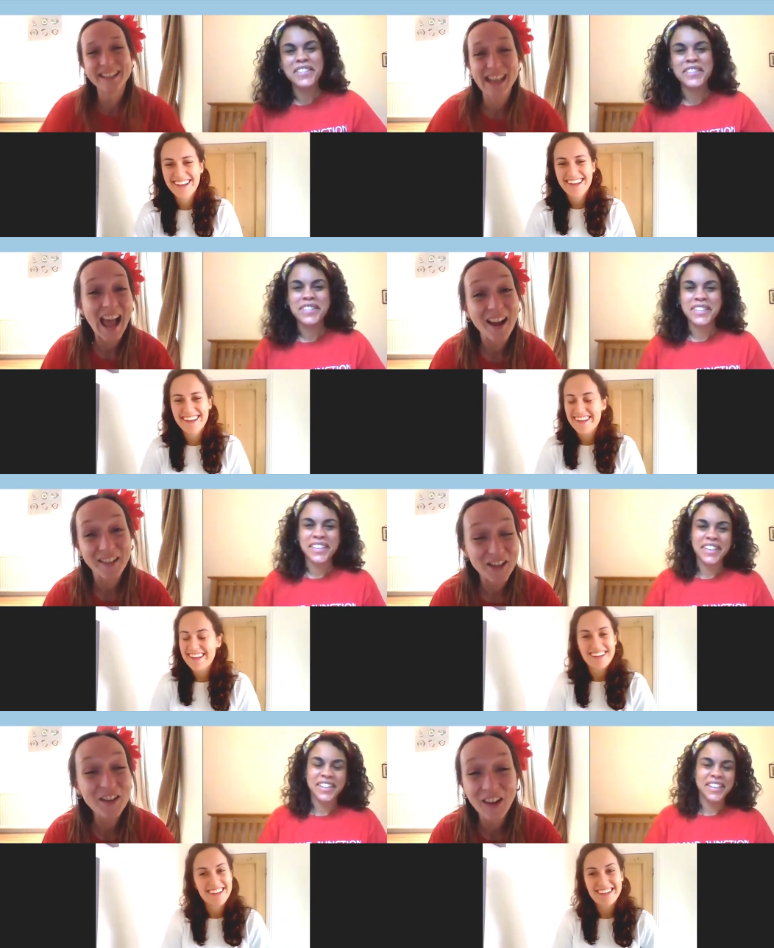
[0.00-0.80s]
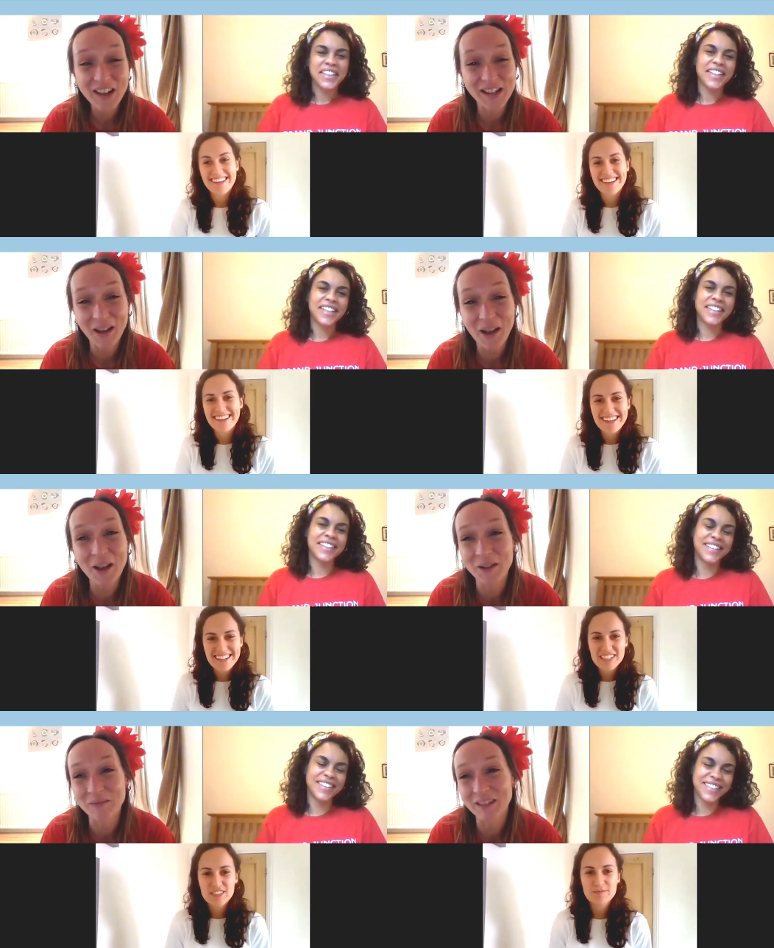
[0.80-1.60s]
Speaker 1: now, you guys at
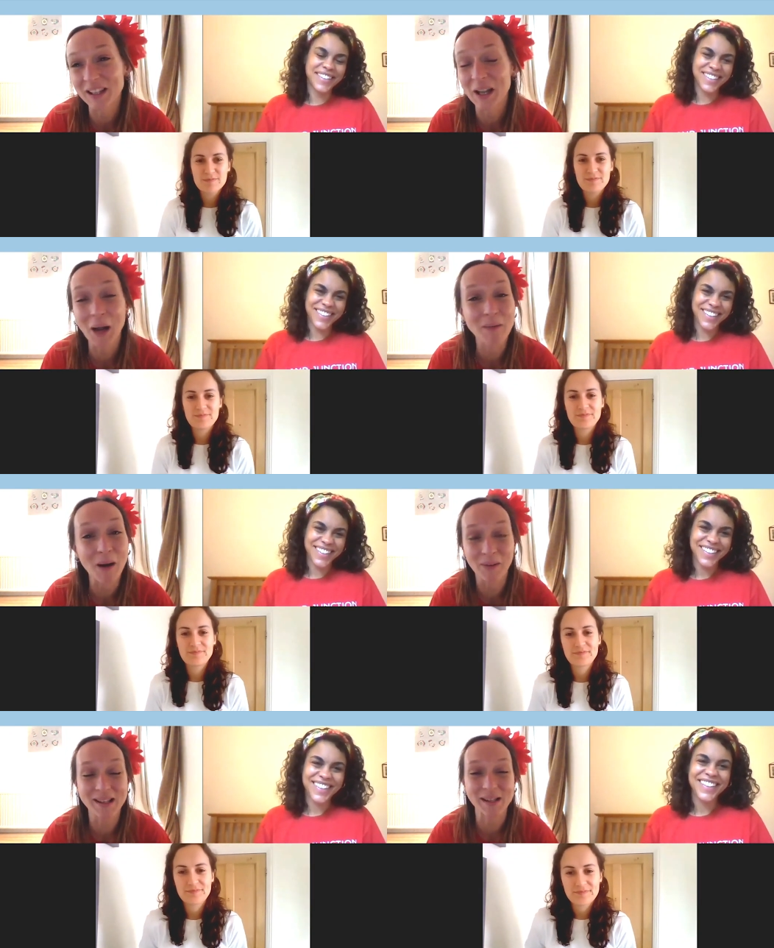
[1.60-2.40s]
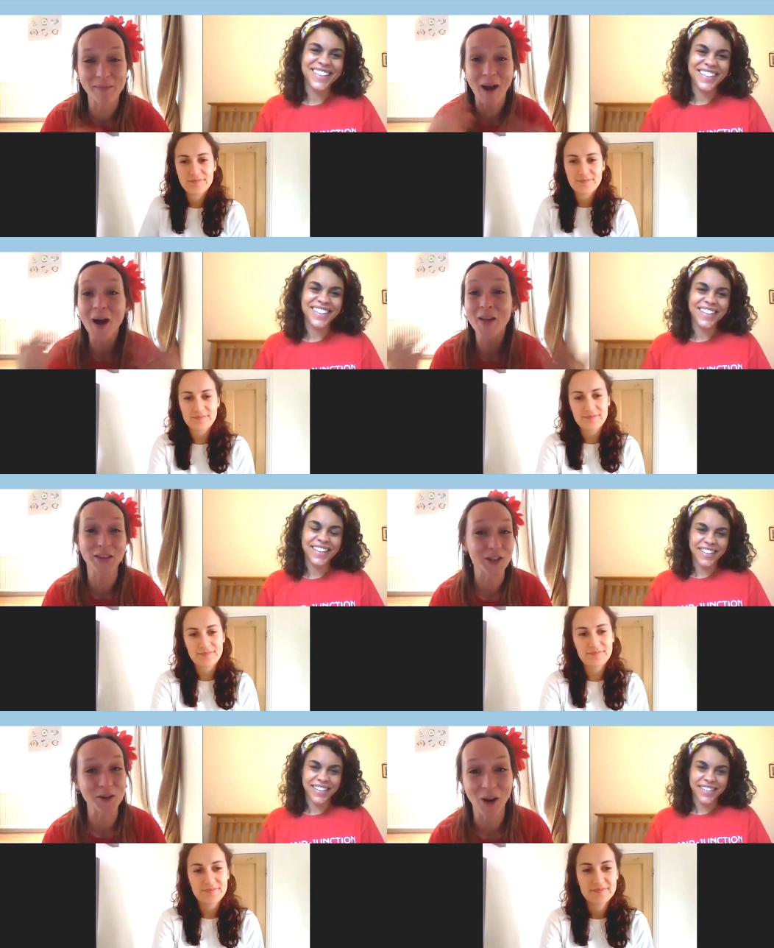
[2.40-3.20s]
home can come up with some other
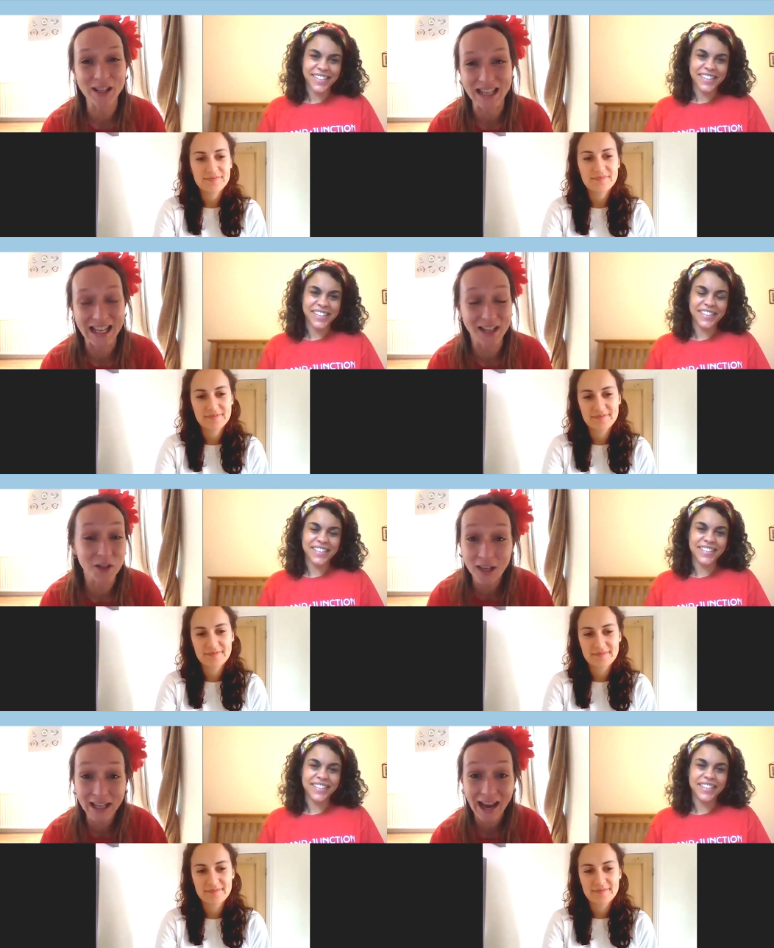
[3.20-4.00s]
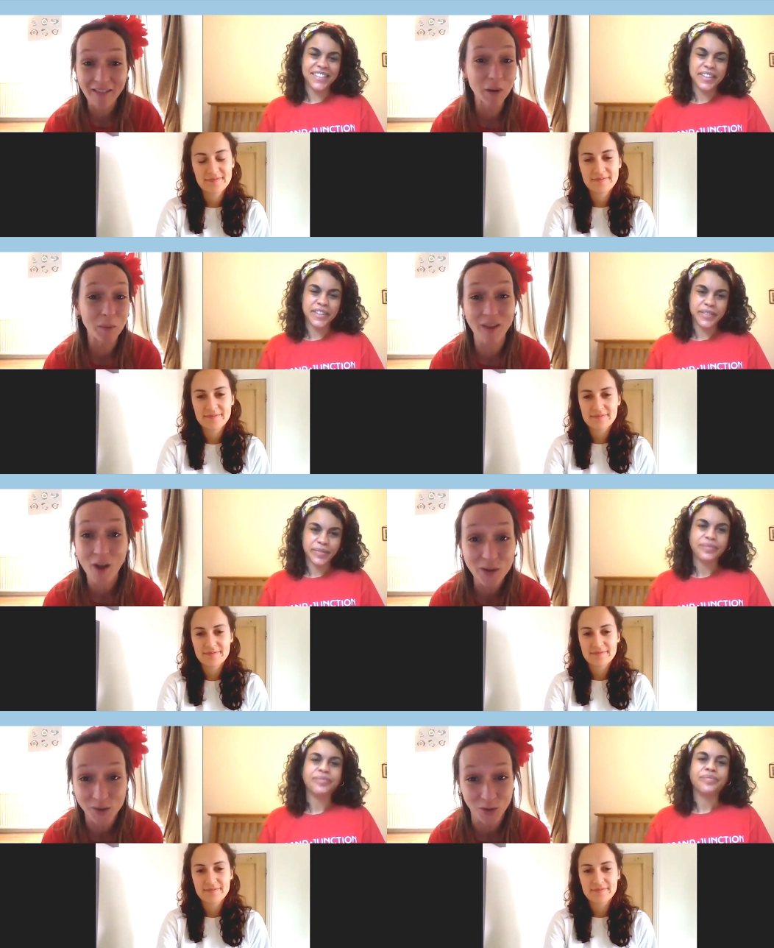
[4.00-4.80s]
new ideas. You can carry on with our
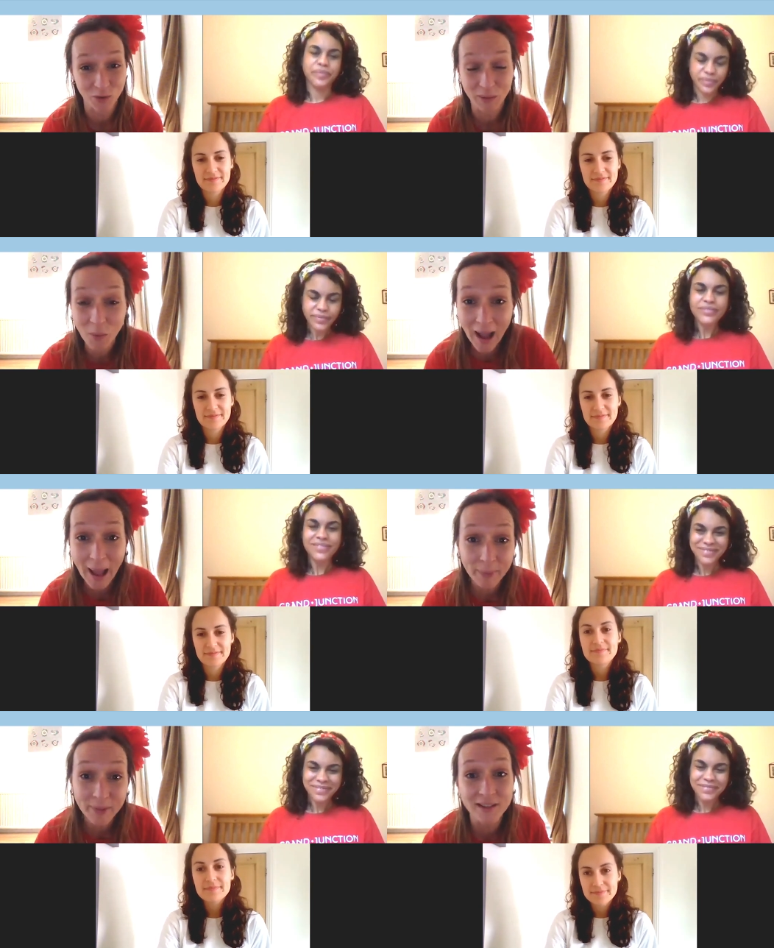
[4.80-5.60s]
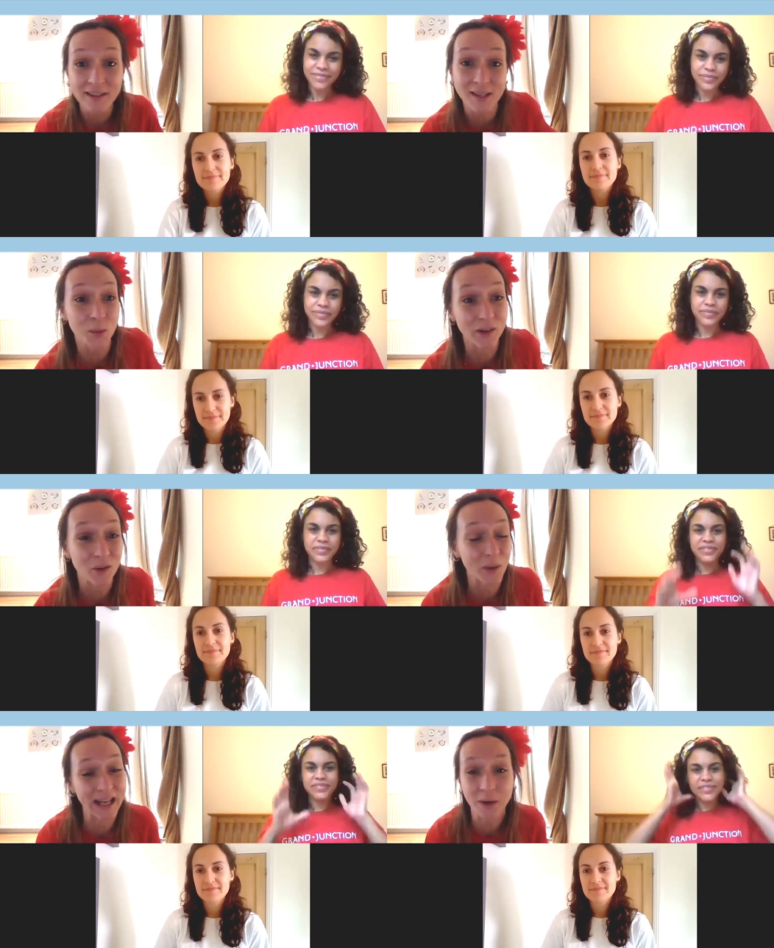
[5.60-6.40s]
story. What happened to the squirrel
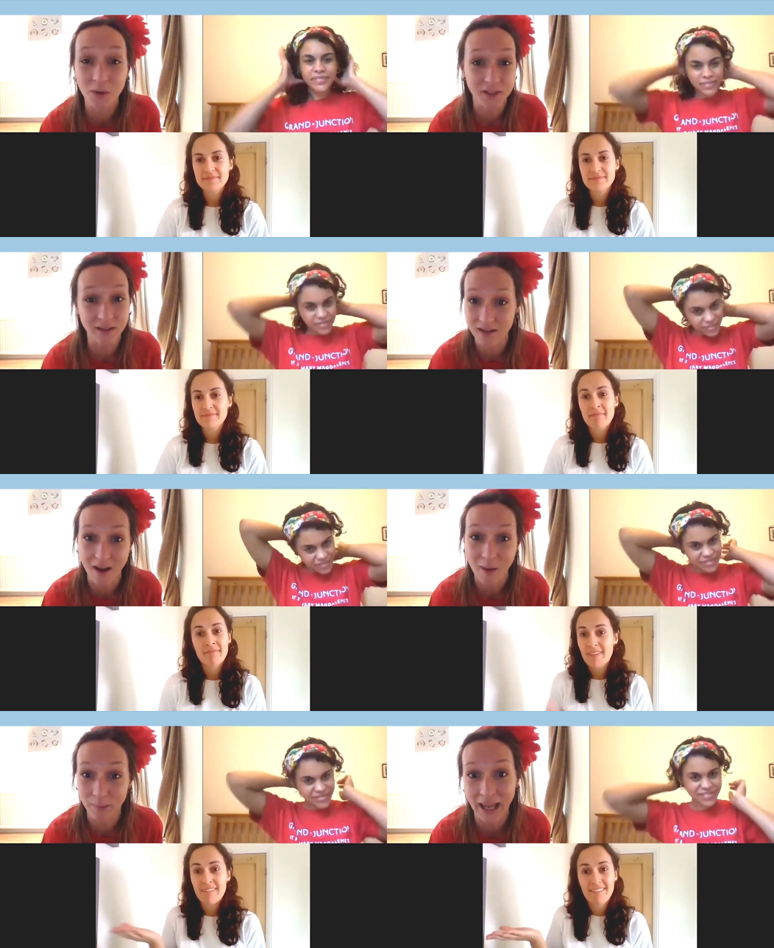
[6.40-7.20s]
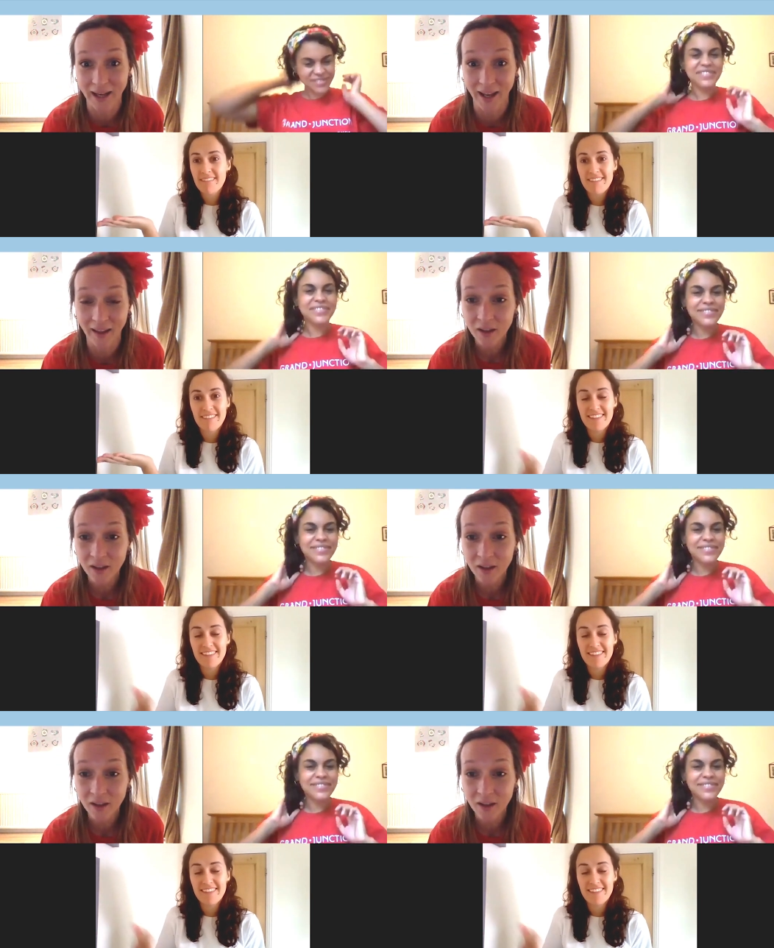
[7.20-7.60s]
when he got to the nut planet?